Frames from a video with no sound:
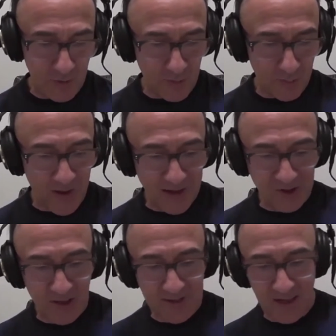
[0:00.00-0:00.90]

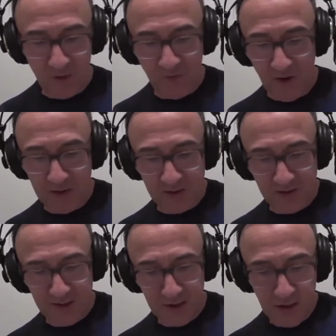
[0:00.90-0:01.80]
patchy
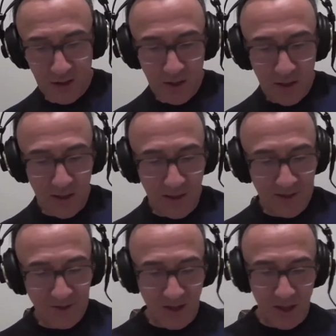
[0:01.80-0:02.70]
defense?
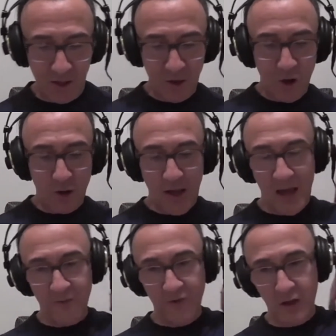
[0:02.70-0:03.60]
Is it not
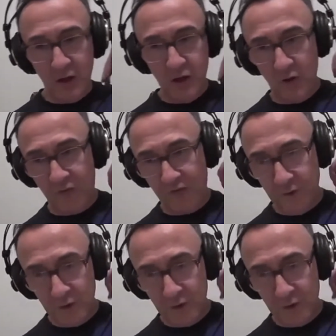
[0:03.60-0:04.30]
having enough